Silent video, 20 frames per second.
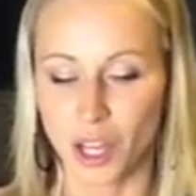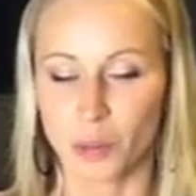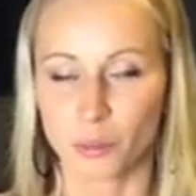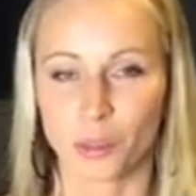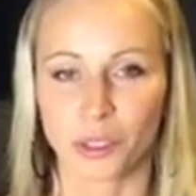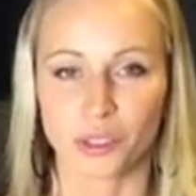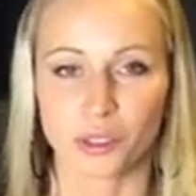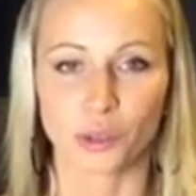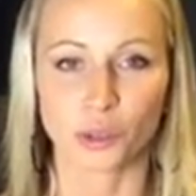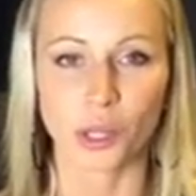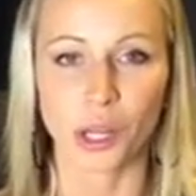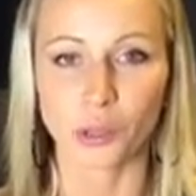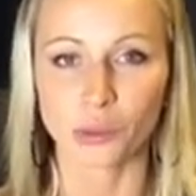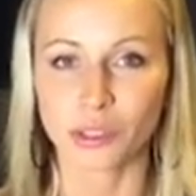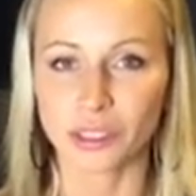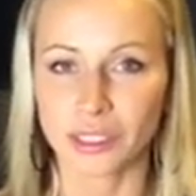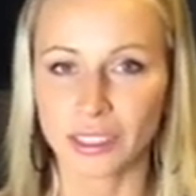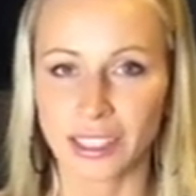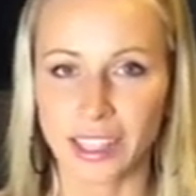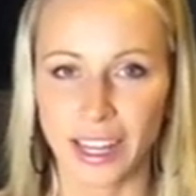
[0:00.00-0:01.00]
But throughout
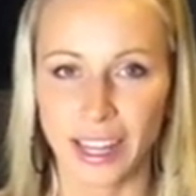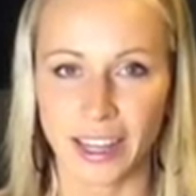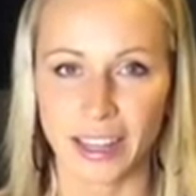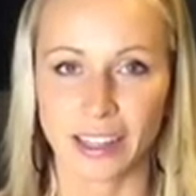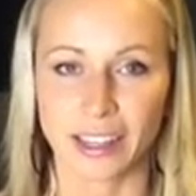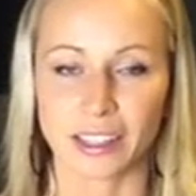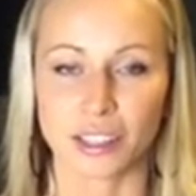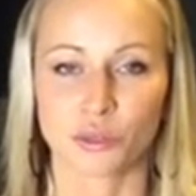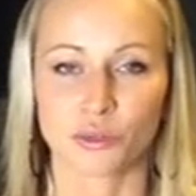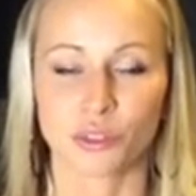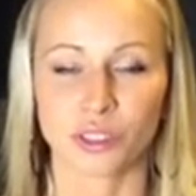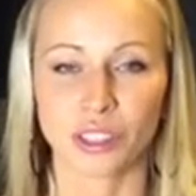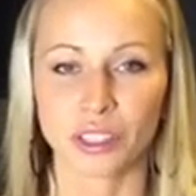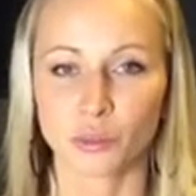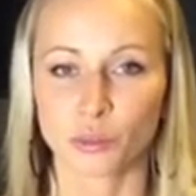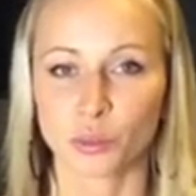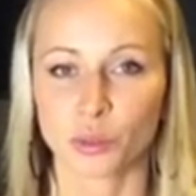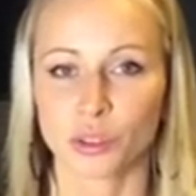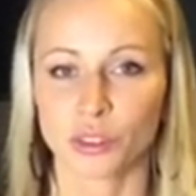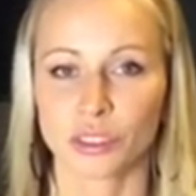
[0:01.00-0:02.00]
the day, it's really
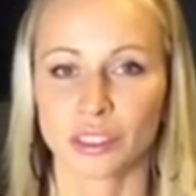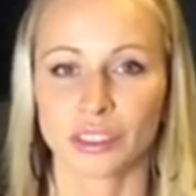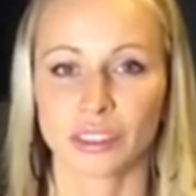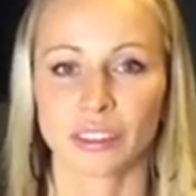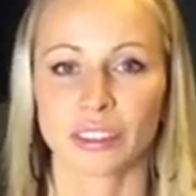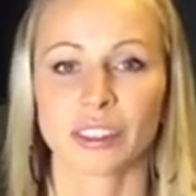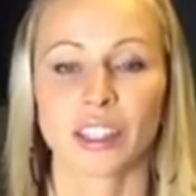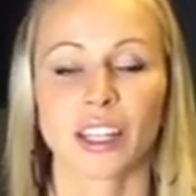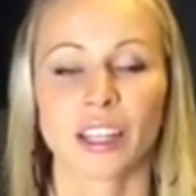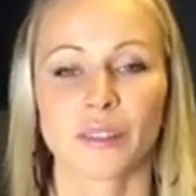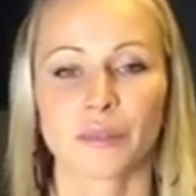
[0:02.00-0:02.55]
important